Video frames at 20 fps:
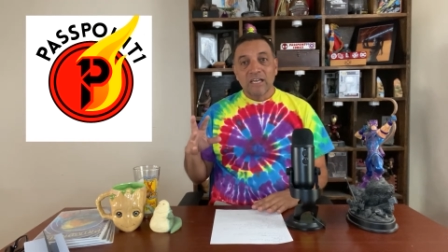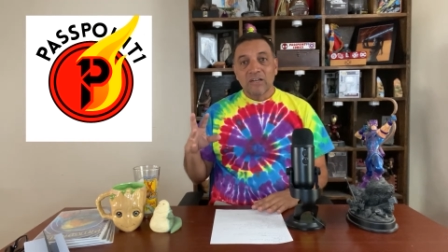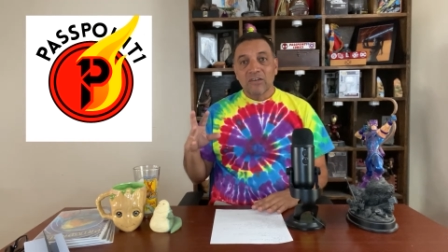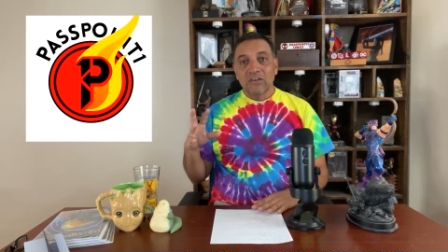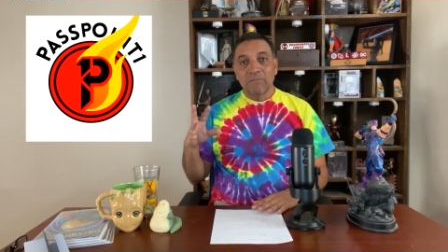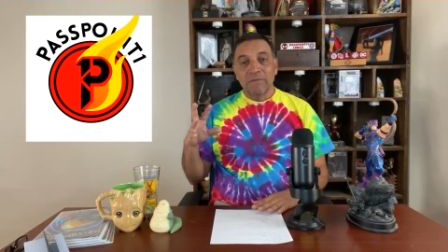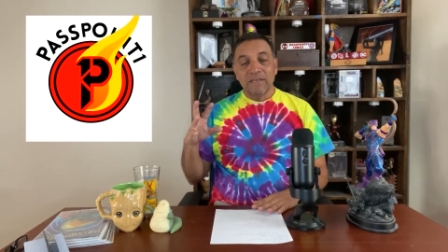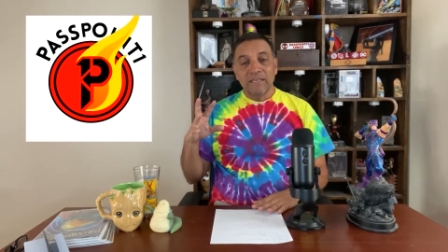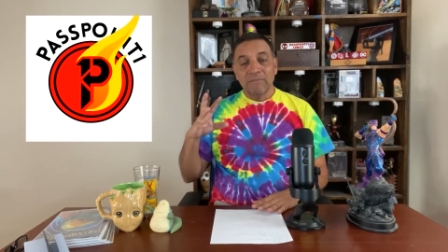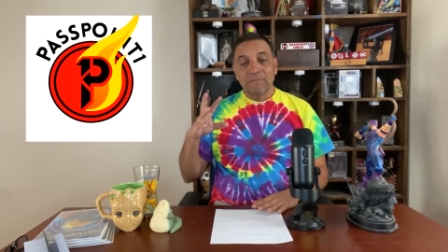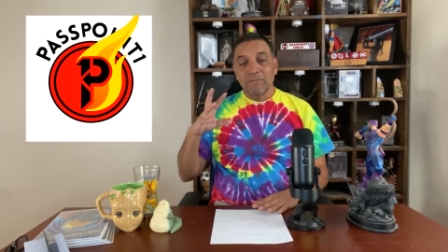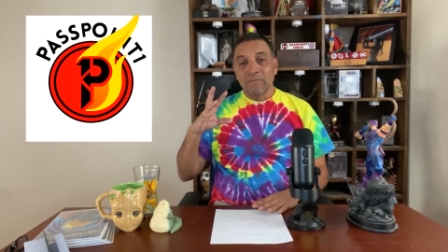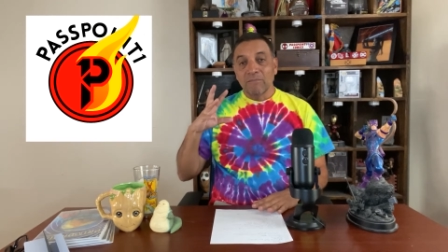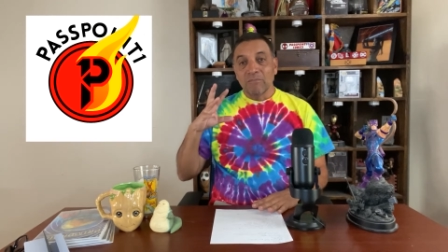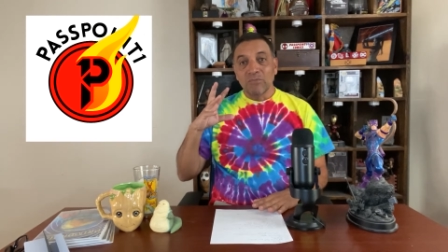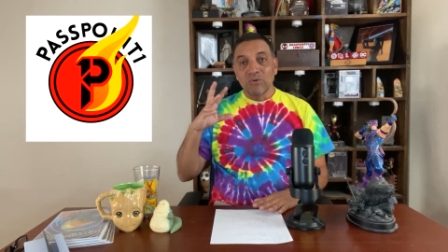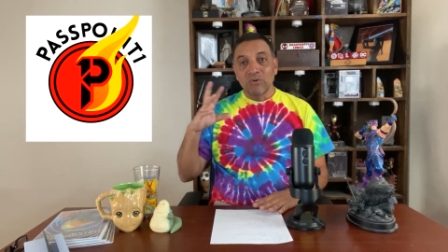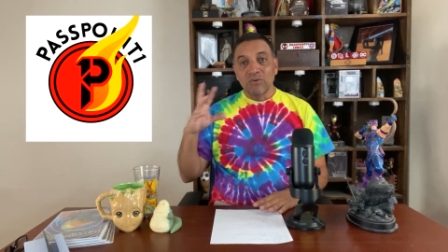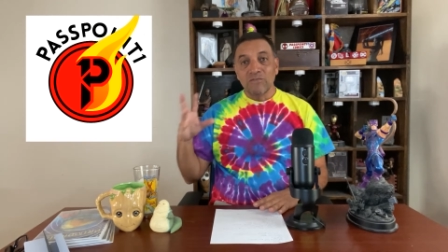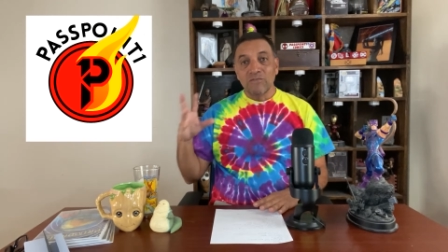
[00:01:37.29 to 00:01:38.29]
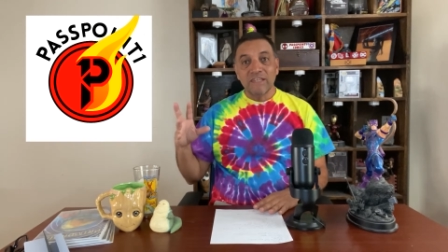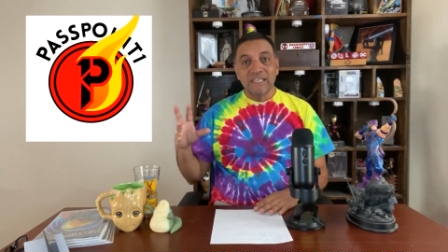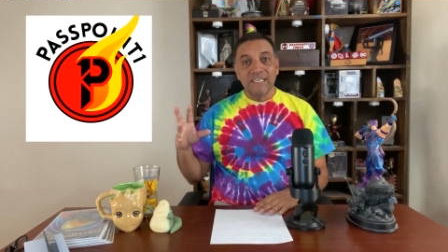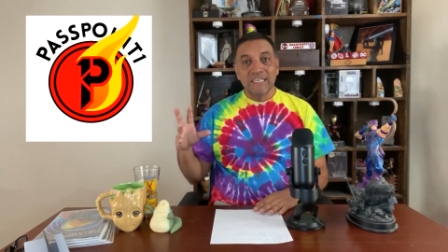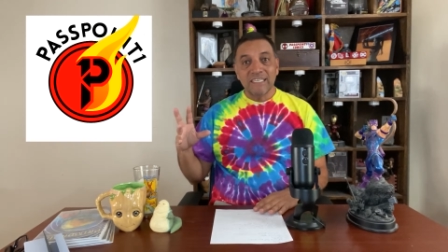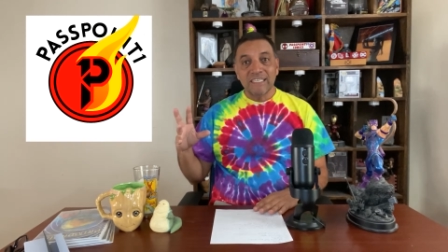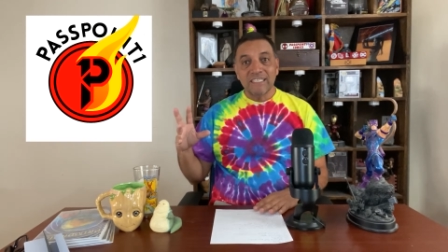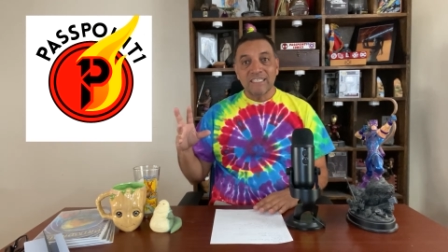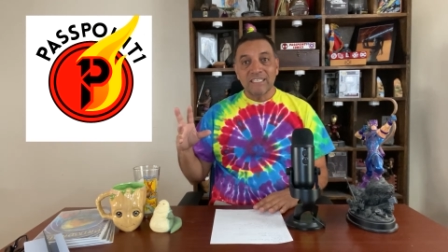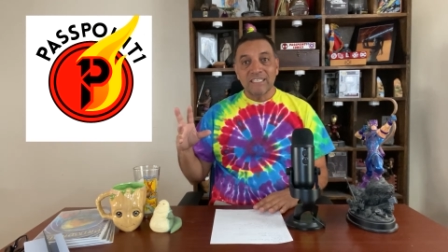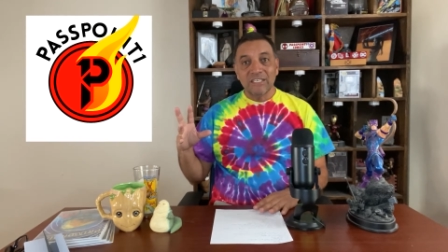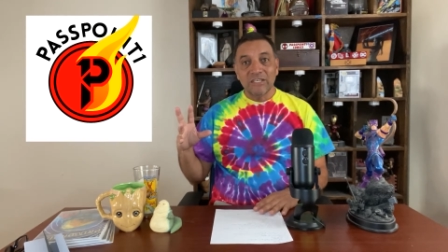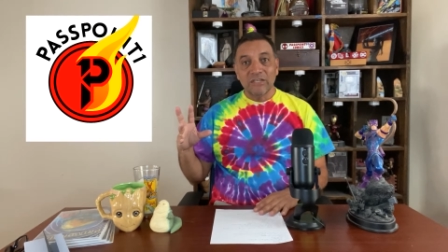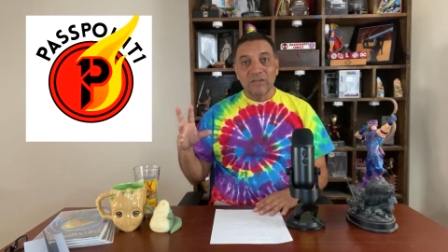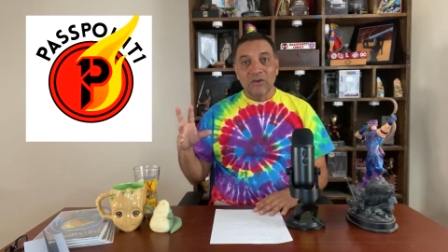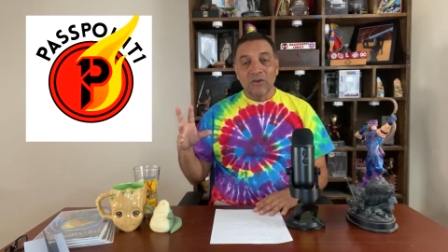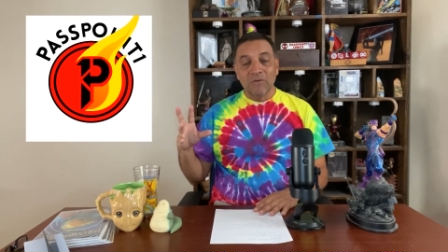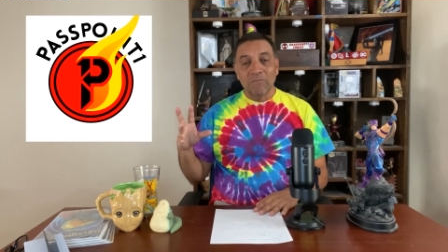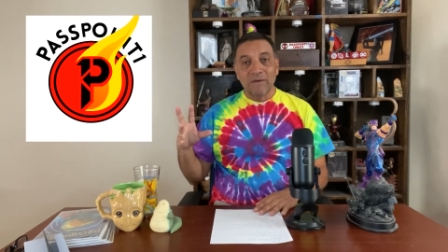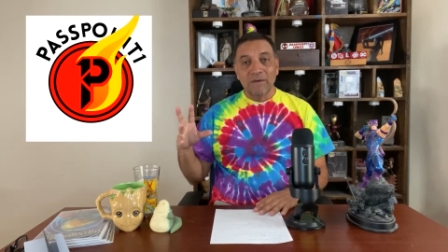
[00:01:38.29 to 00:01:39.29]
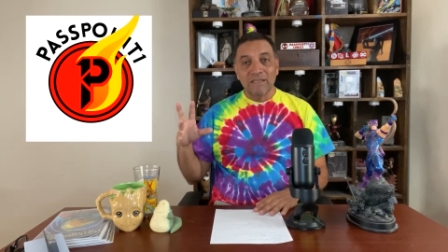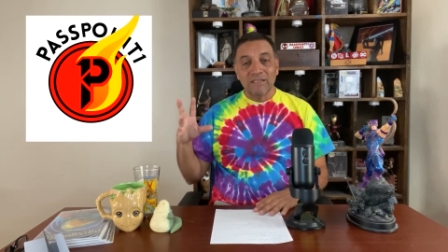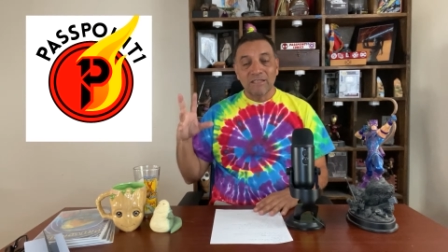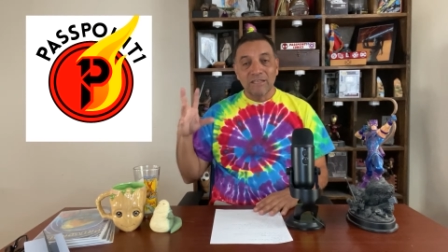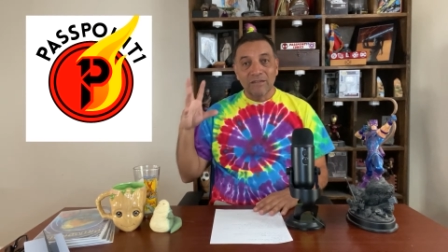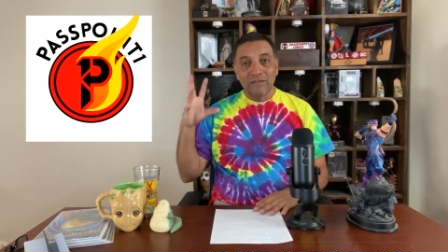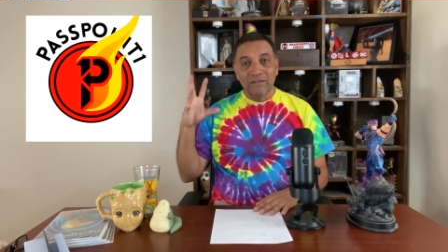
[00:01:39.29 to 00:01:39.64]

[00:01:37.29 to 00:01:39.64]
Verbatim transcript: Could be movies, you know. But